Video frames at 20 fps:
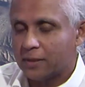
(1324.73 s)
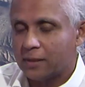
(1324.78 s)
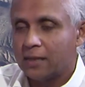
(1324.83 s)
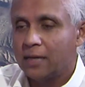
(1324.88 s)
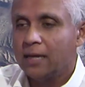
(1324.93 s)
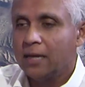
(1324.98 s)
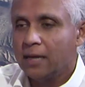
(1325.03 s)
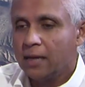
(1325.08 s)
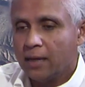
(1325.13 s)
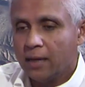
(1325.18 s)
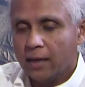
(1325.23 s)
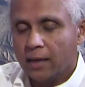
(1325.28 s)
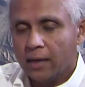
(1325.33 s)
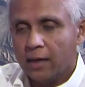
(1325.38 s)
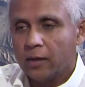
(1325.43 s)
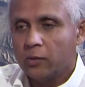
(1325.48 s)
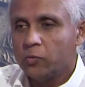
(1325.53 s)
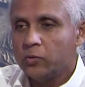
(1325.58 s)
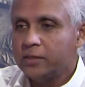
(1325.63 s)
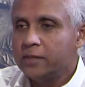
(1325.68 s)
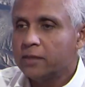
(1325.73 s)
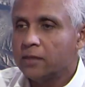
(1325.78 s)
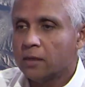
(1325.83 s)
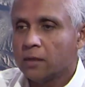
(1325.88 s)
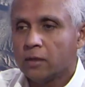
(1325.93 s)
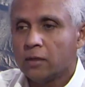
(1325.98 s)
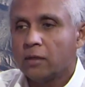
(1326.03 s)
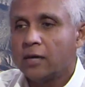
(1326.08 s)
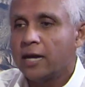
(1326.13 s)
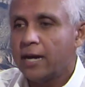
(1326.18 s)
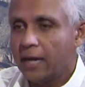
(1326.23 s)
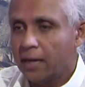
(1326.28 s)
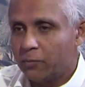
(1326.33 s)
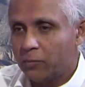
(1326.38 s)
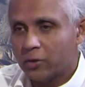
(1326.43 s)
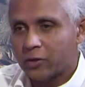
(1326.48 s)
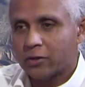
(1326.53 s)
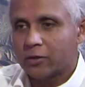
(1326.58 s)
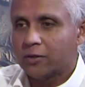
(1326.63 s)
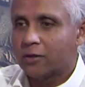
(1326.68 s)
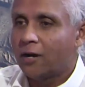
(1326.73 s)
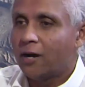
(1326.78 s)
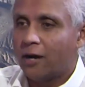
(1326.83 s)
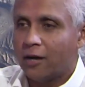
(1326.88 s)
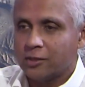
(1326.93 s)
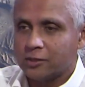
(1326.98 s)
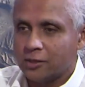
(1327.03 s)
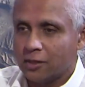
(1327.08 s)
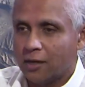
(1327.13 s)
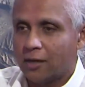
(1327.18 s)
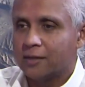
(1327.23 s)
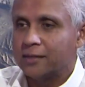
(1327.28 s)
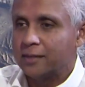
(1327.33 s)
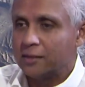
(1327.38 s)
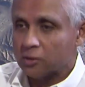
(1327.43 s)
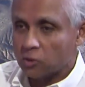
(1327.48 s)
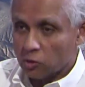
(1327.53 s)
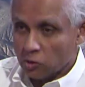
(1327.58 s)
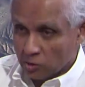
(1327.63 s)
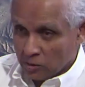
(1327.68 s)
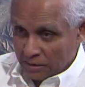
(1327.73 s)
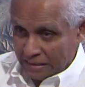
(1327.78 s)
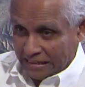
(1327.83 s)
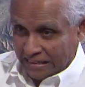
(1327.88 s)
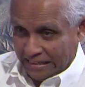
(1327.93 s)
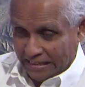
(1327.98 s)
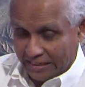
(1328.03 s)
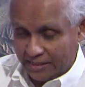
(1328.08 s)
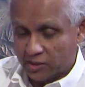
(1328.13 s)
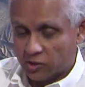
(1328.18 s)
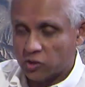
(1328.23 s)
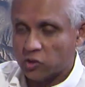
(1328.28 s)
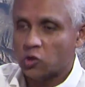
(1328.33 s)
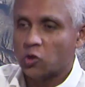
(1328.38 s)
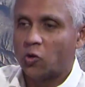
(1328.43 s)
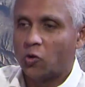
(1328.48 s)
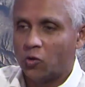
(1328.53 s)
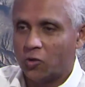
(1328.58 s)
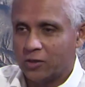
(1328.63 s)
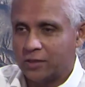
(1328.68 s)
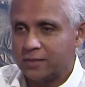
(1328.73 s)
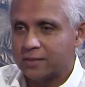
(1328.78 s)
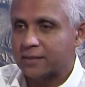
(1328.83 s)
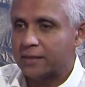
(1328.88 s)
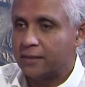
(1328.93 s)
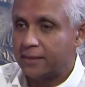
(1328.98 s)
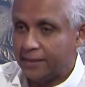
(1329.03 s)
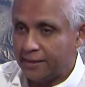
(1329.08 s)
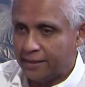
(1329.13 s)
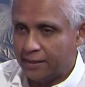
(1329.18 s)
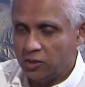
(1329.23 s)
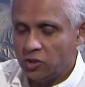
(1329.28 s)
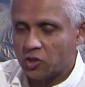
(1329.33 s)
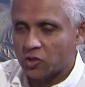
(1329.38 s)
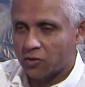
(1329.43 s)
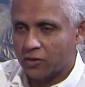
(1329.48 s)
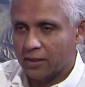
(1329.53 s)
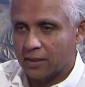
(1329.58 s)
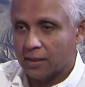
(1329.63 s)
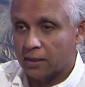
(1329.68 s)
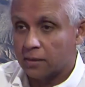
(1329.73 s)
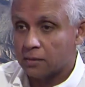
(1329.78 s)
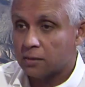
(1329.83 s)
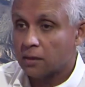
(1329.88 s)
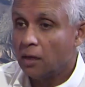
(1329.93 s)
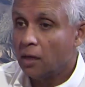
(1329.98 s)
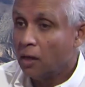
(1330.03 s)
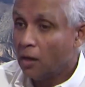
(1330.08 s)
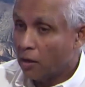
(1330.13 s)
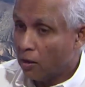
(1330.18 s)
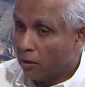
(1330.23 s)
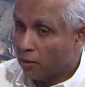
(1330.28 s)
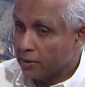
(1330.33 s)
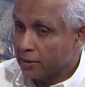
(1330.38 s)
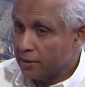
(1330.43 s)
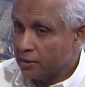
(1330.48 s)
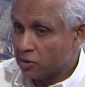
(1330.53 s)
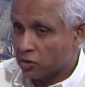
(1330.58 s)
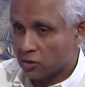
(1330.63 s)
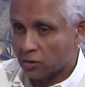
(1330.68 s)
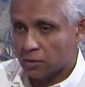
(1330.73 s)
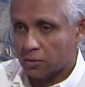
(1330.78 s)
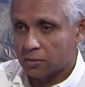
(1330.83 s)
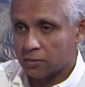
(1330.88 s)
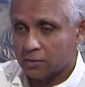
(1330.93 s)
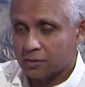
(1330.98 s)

Mm-hmm, mm-hmm. And we did a little hamburger, hot dog, and mm-hmm. kids' toys, and mm-hmm. an Easter egg hunt on Easter.